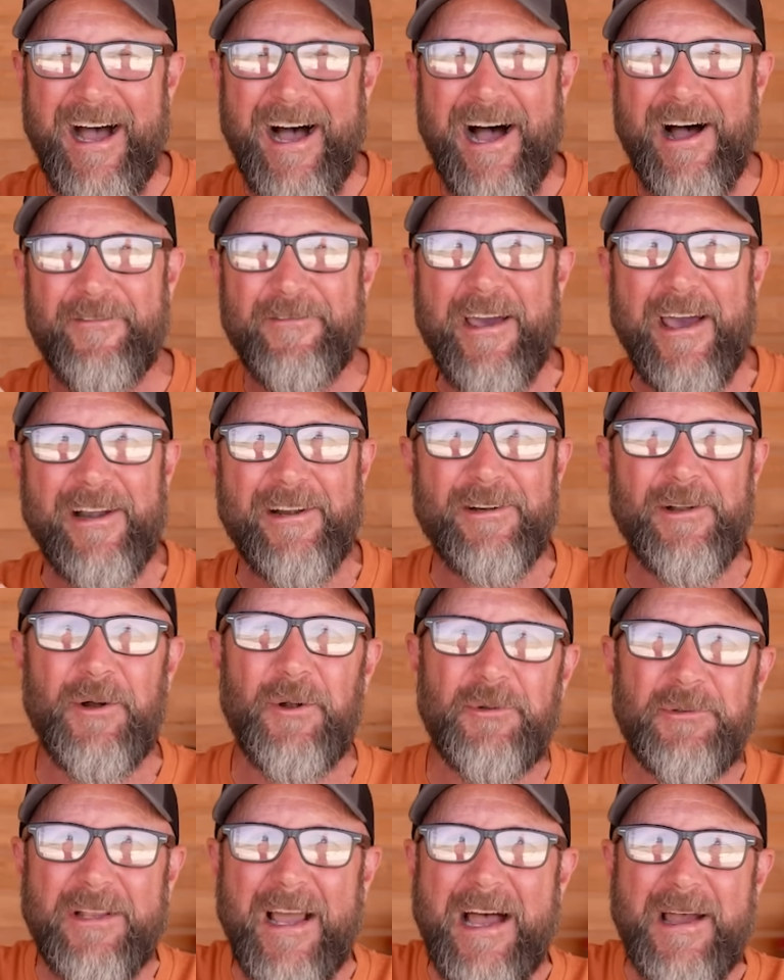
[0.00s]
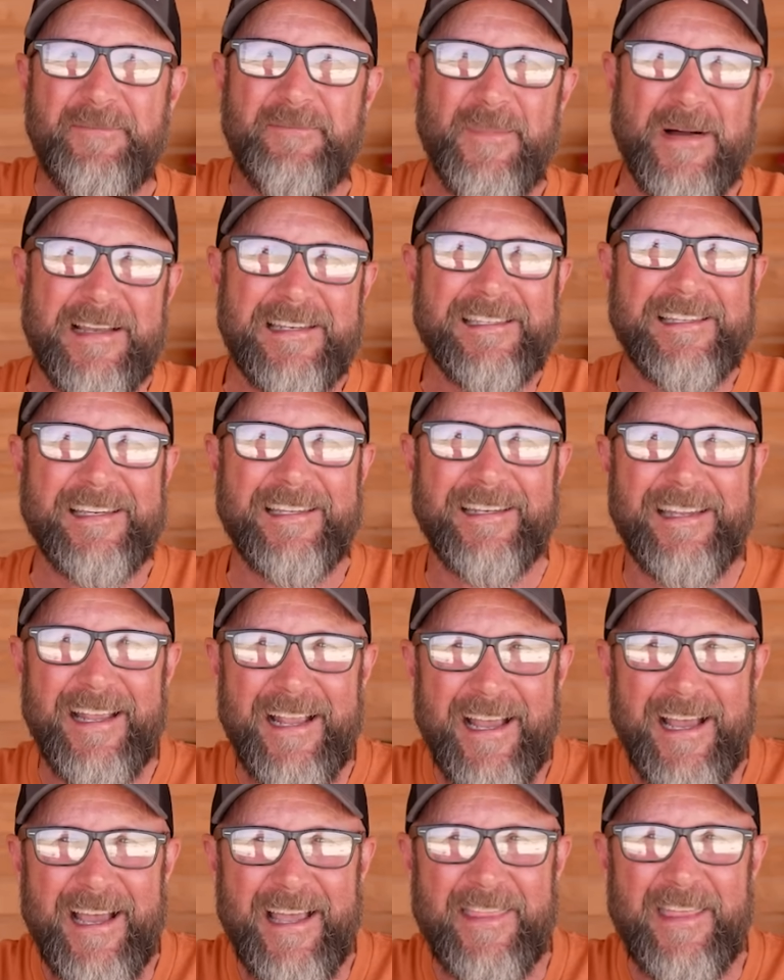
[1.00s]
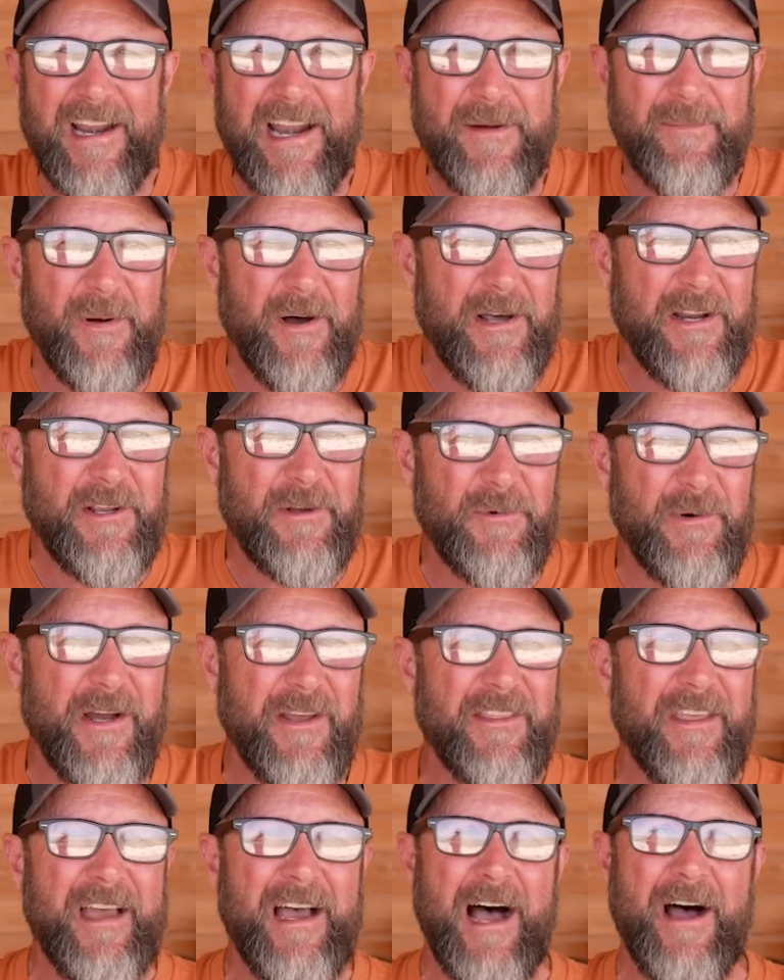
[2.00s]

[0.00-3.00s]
I've got an old-time musket that I'm hunting with.